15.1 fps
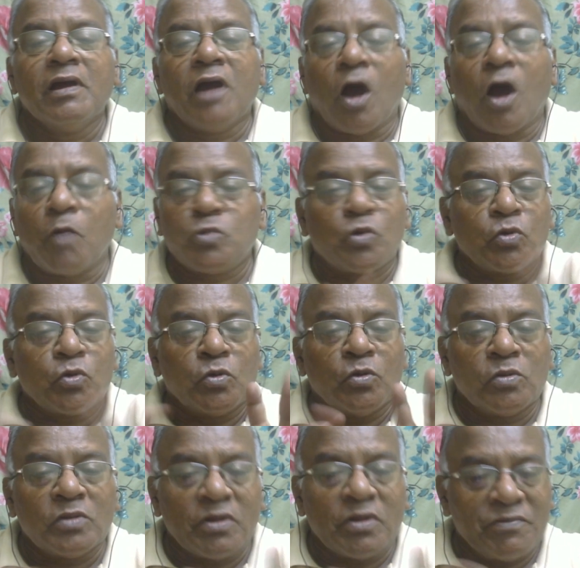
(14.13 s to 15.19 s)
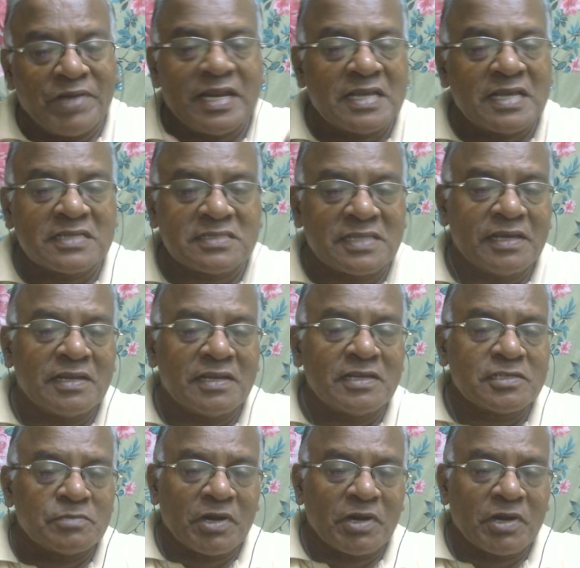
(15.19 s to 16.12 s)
up to the various theories,